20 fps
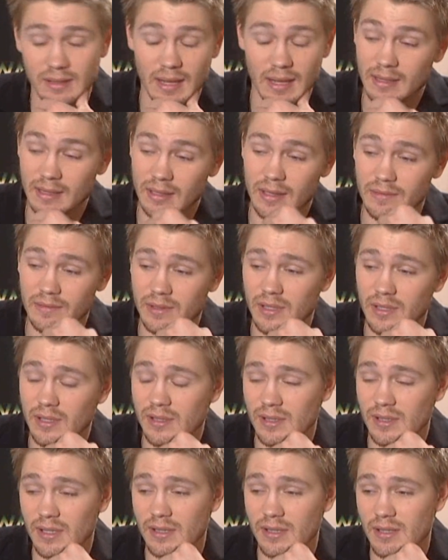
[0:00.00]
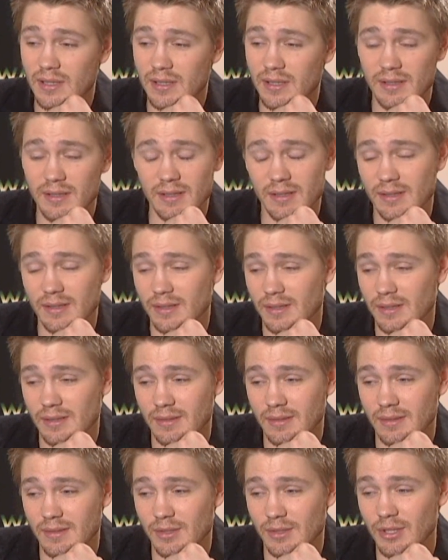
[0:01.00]
I love it.
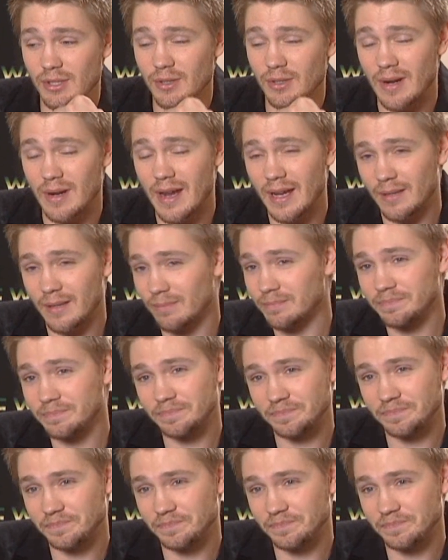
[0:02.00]
It's a good ride.